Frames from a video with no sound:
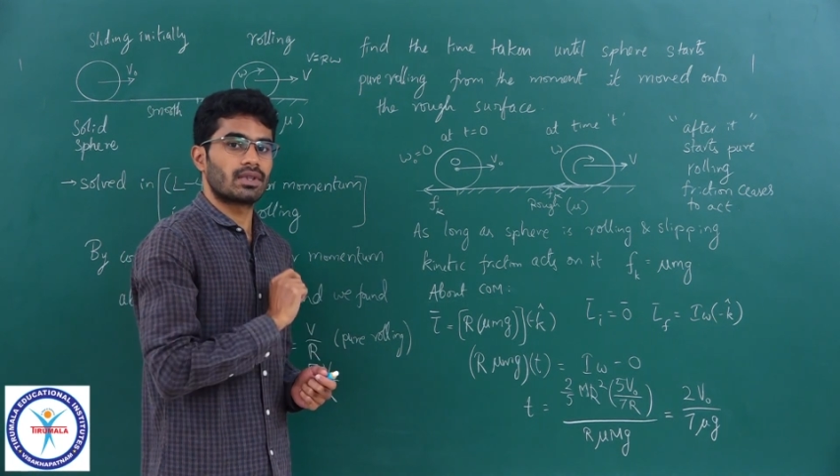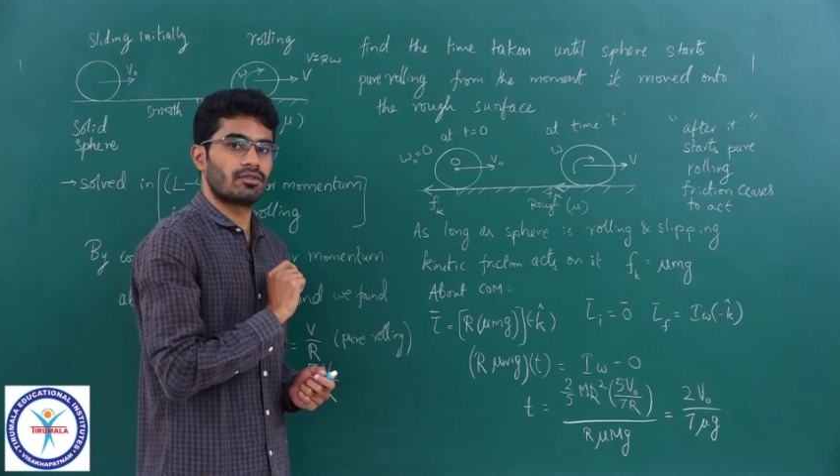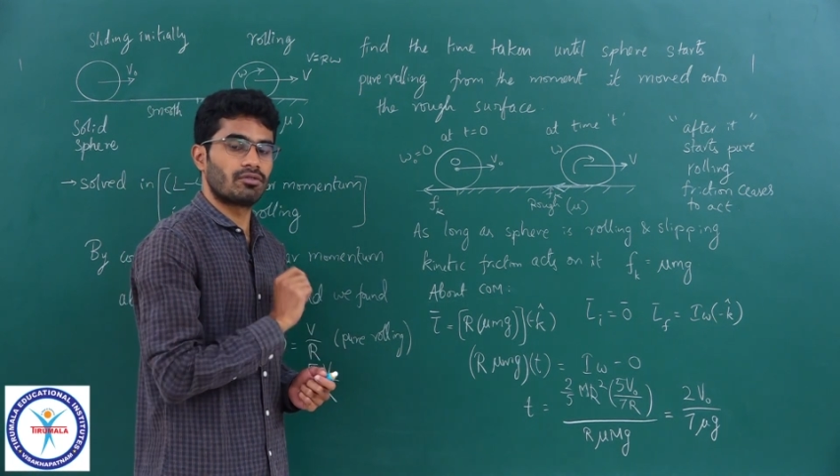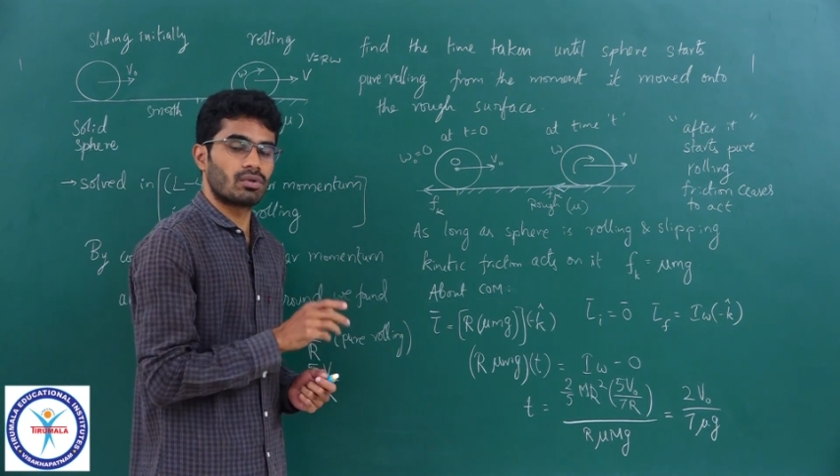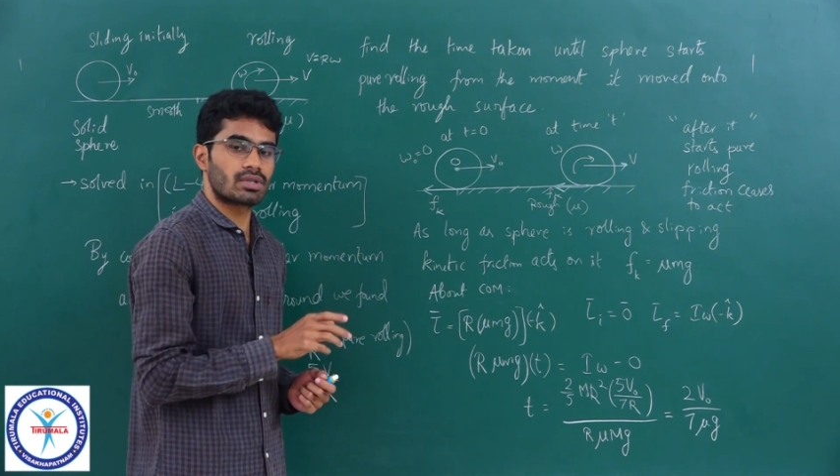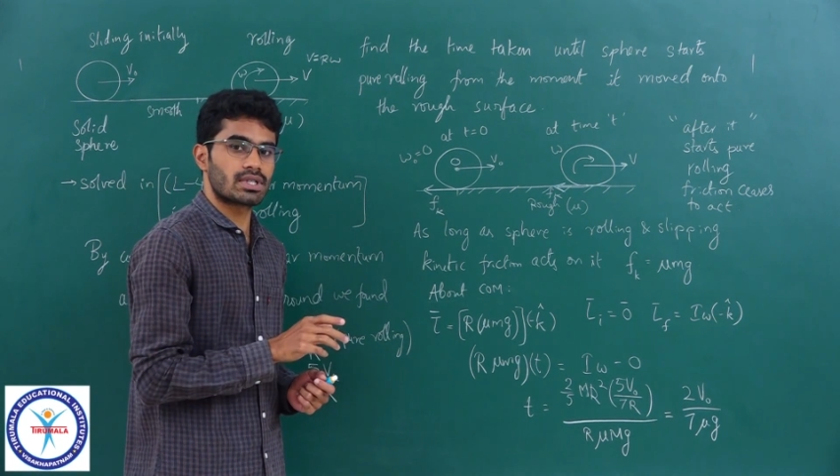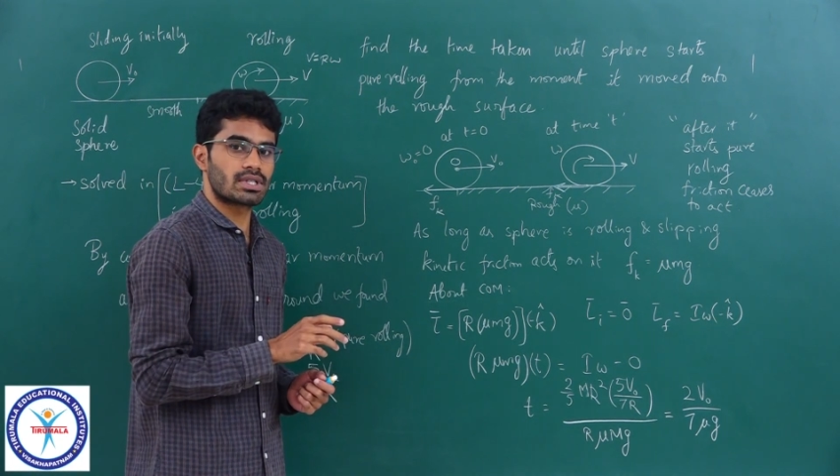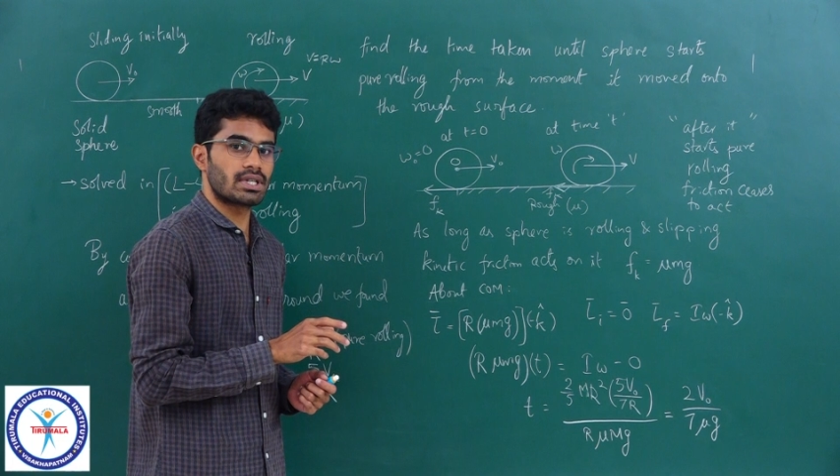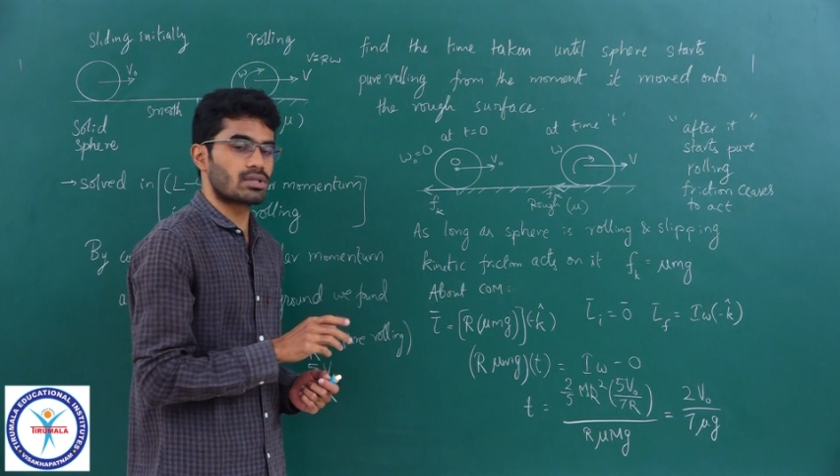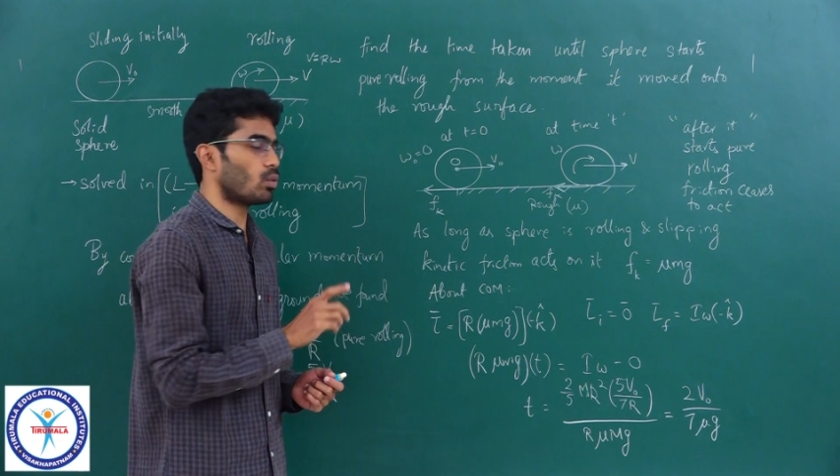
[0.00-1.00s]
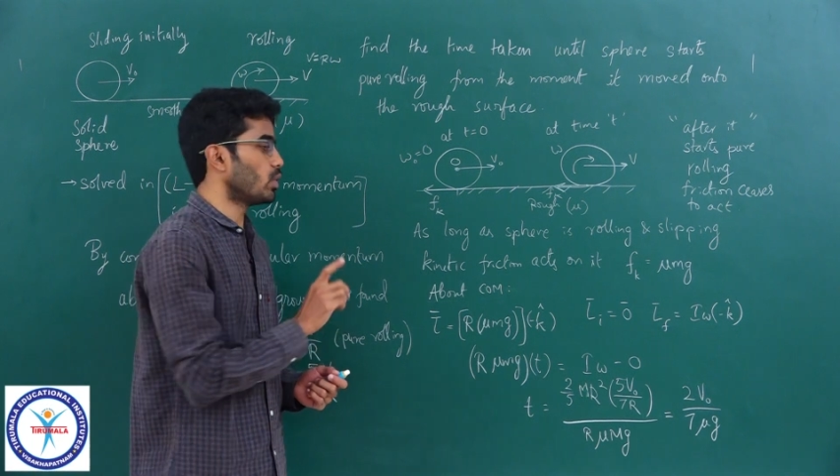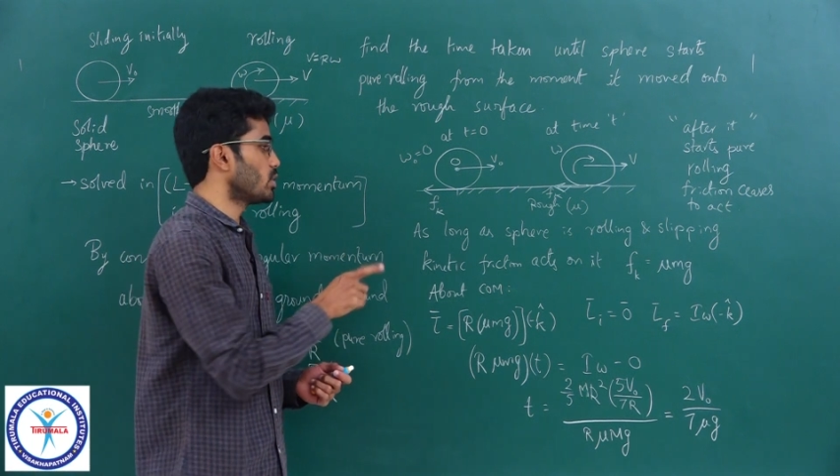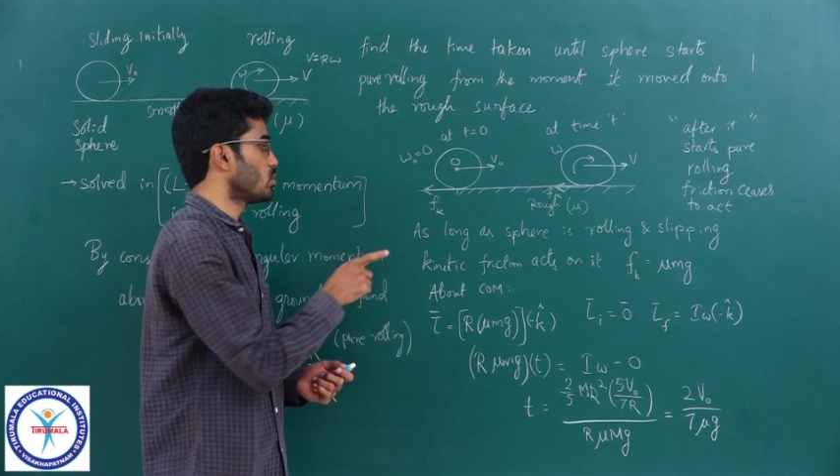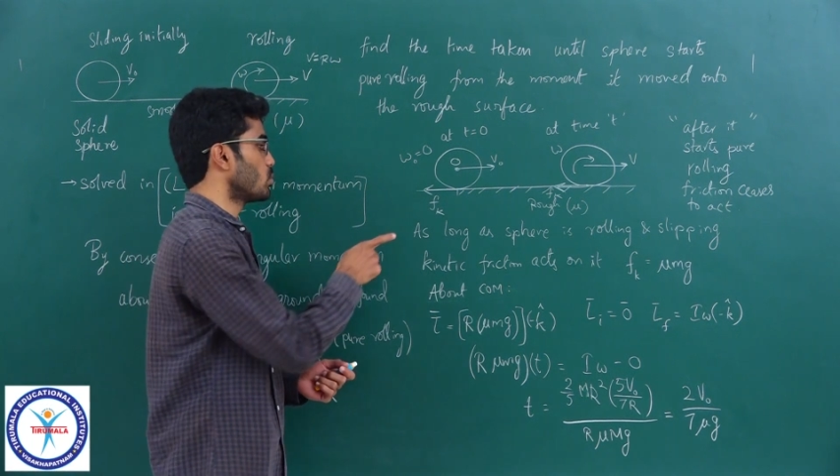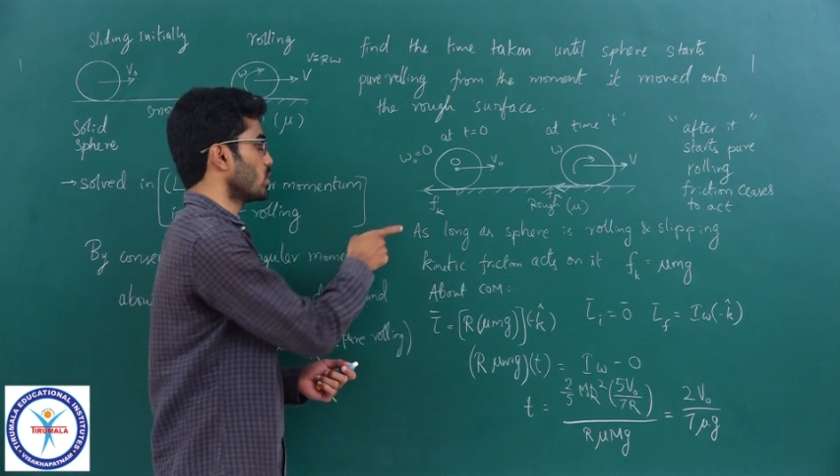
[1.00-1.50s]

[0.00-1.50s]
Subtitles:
the forces is only due